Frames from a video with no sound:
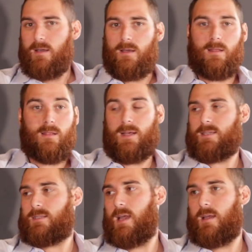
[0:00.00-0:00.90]
And then the
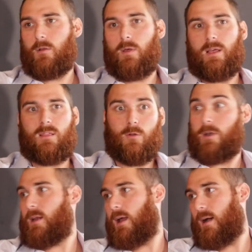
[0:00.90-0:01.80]
next day, they're like
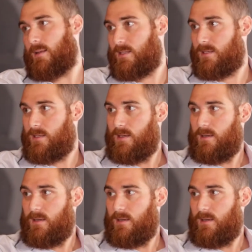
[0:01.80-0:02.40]
30 knots,